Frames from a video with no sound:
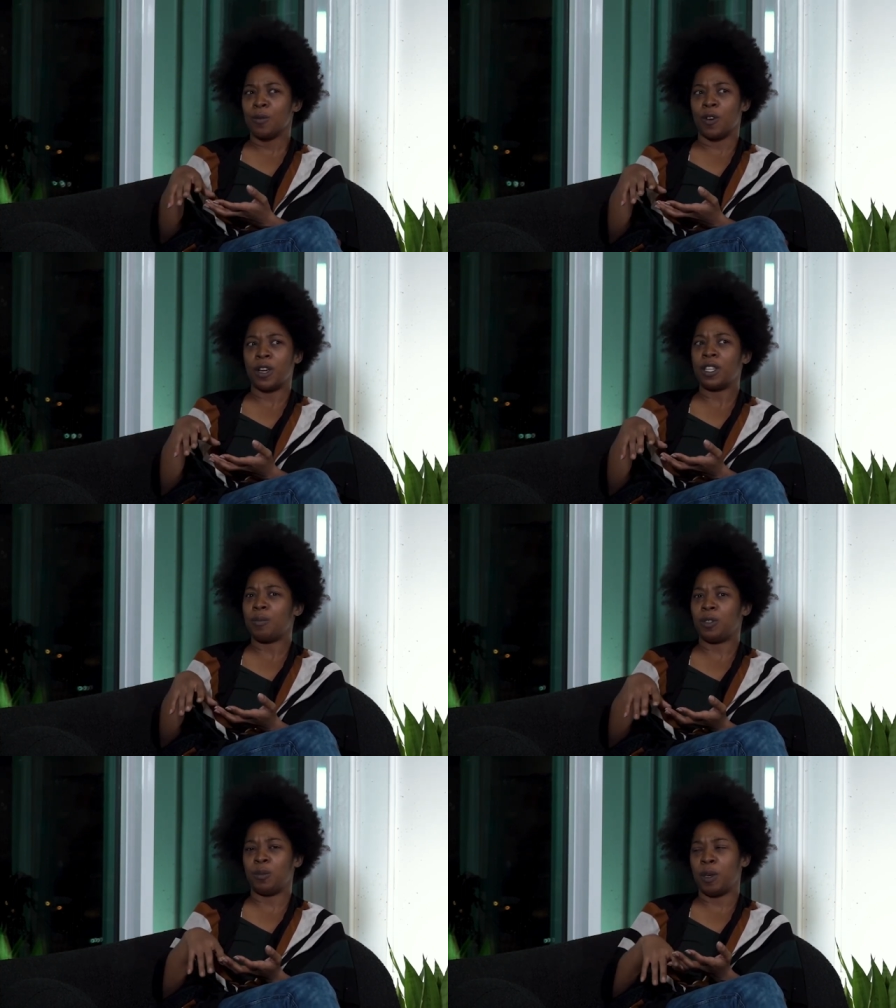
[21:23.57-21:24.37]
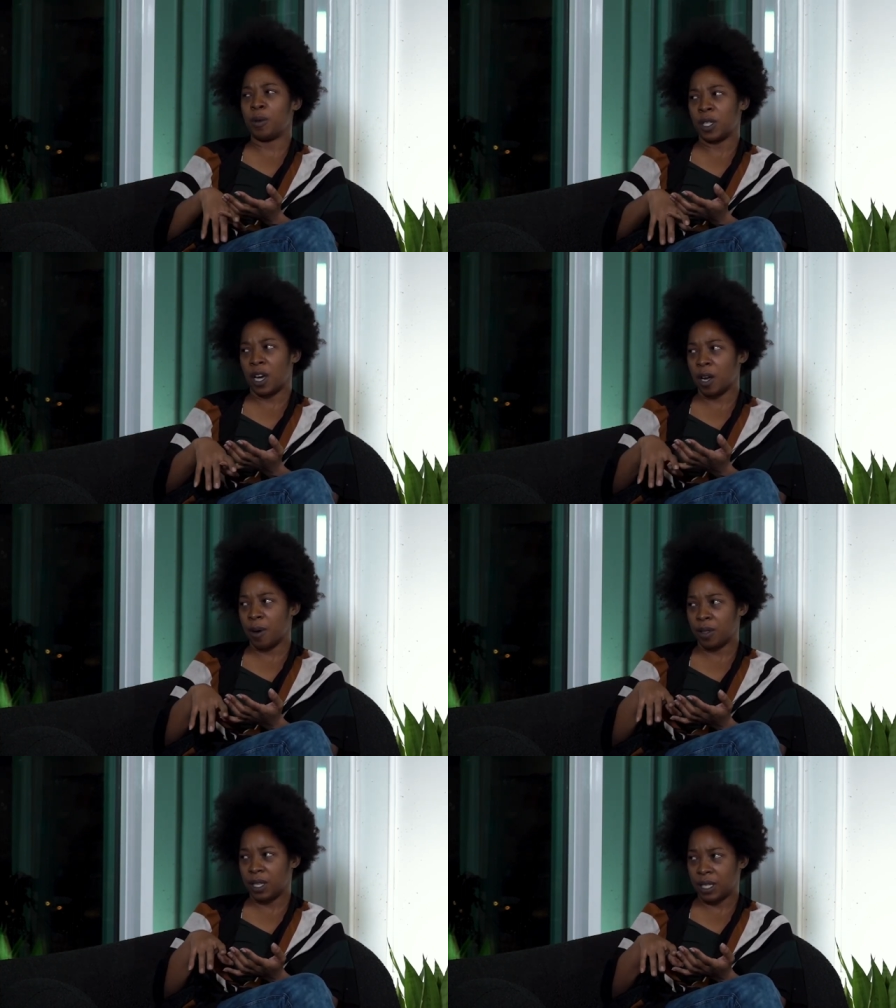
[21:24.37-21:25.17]
rarely do people talk
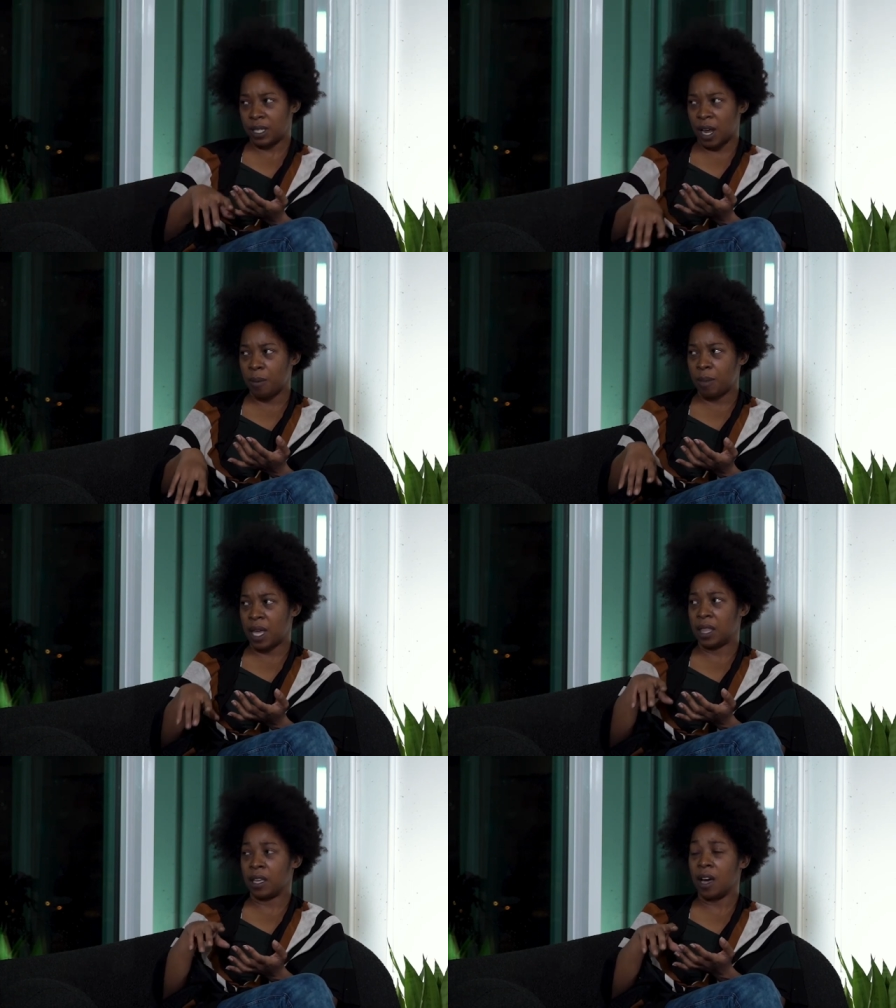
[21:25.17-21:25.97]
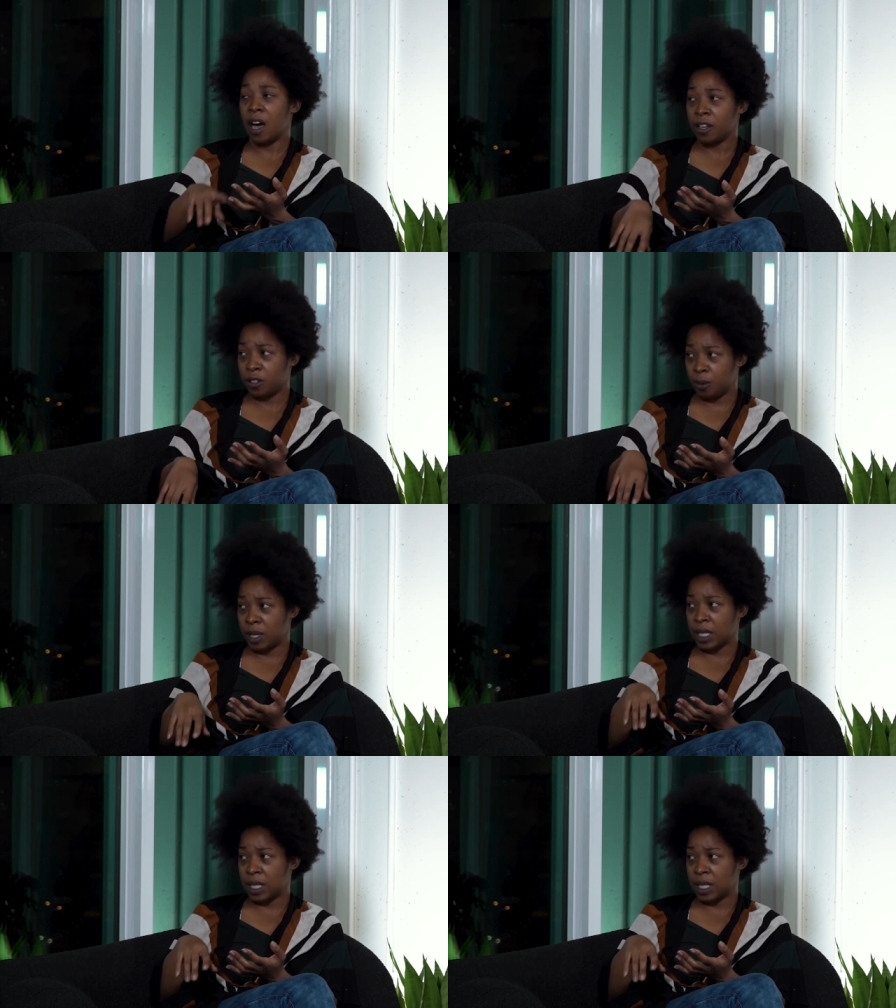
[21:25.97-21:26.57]
about the stuntmen, the costume yes.